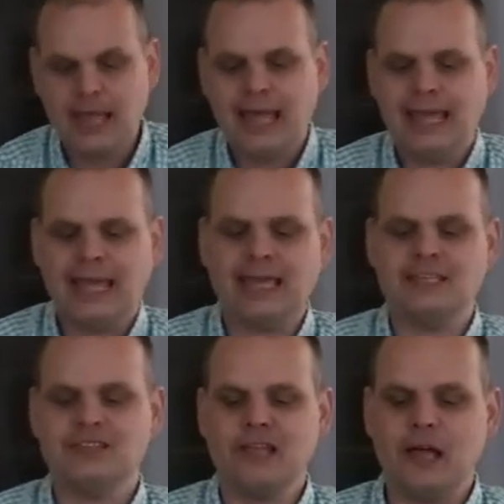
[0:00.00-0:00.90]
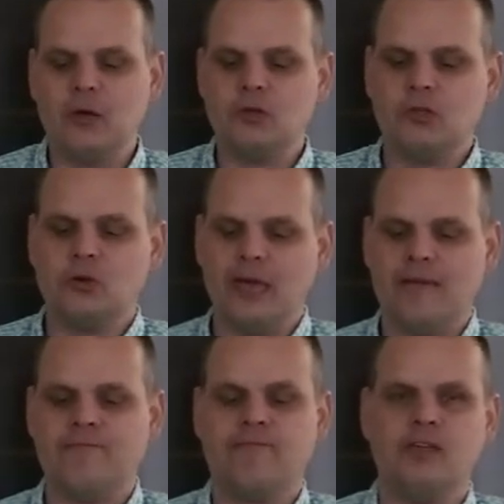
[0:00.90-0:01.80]
he is known to
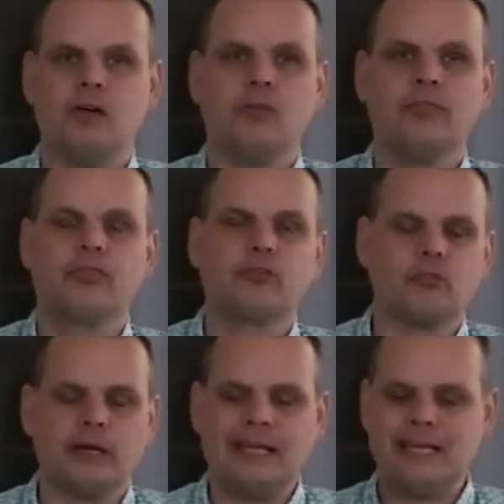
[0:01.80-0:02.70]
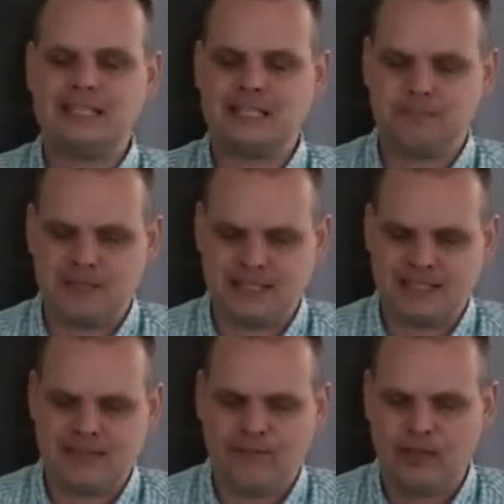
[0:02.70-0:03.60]
have filled 3
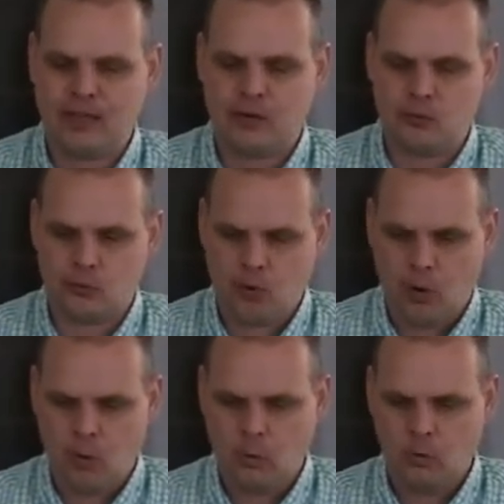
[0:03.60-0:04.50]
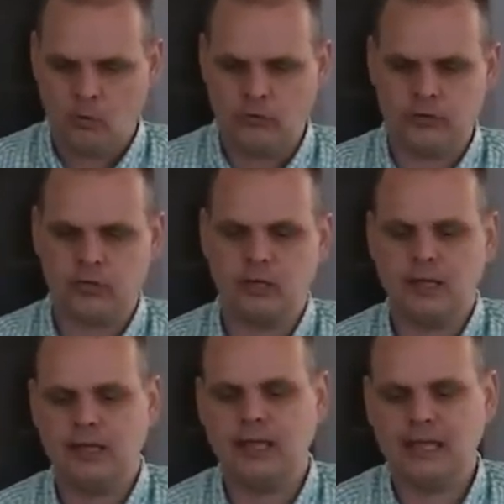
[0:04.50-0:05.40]
specific roles
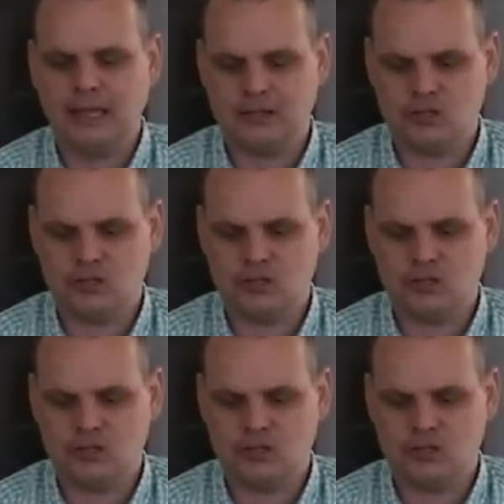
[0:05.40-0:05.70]
in